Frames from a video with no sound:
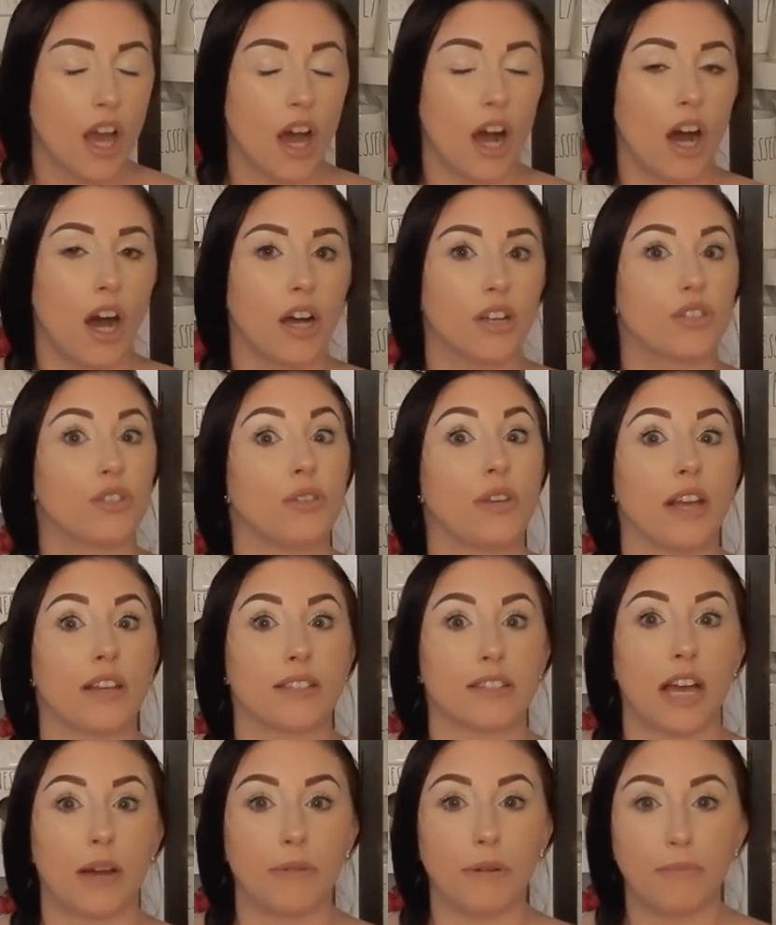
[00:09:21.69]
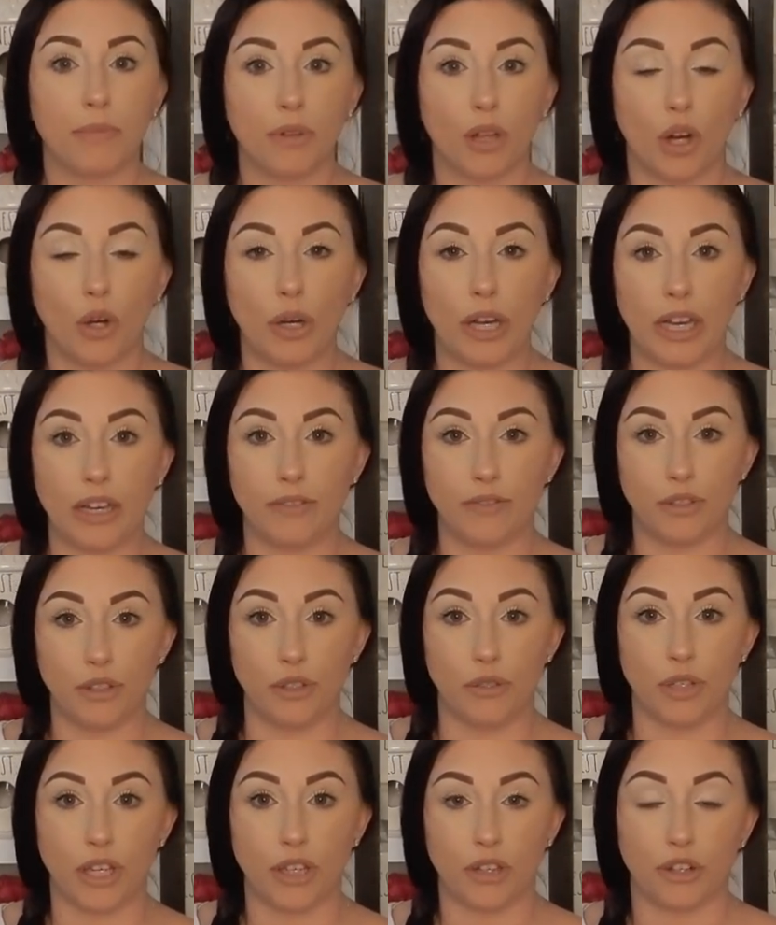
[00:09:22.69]
Uh, so yes, comment below if
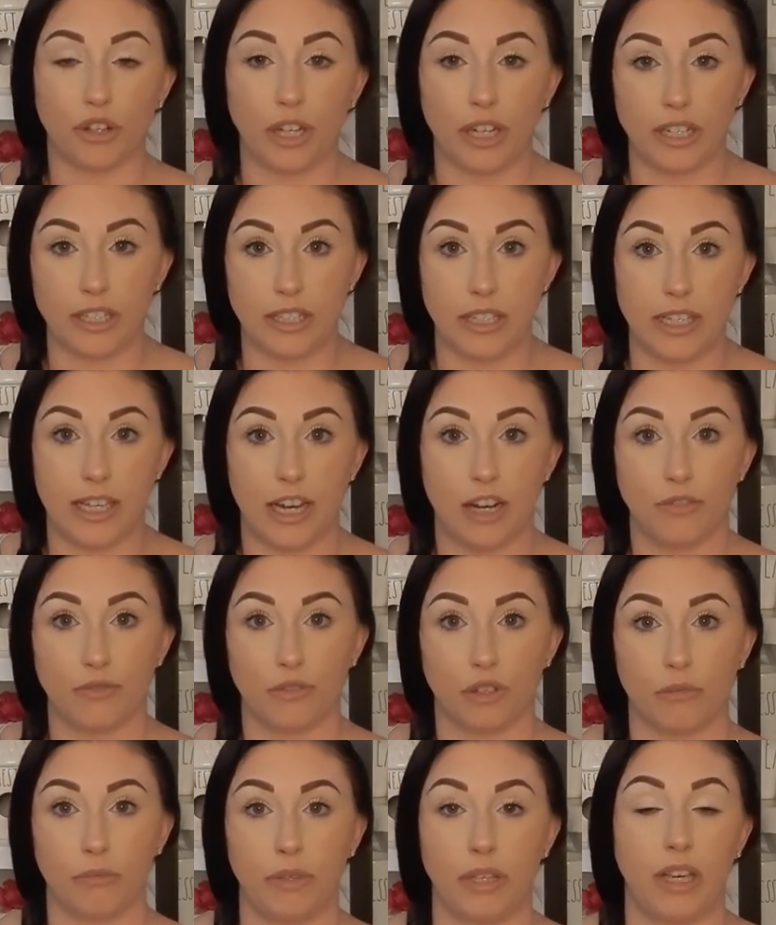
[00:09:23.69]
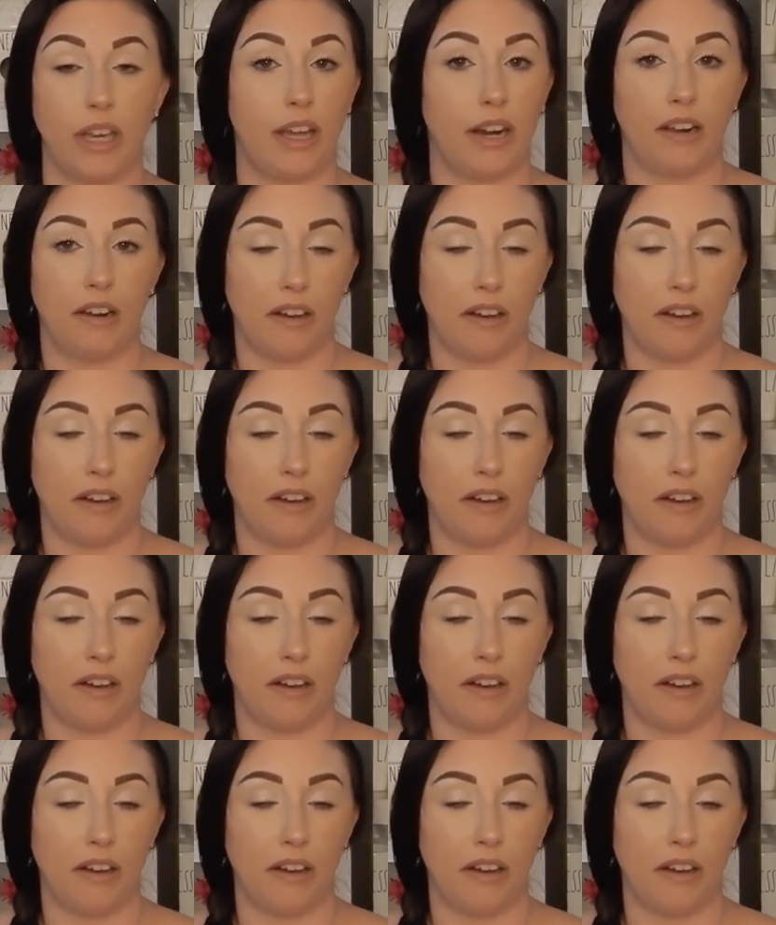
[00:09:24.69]
you can create a decal for me and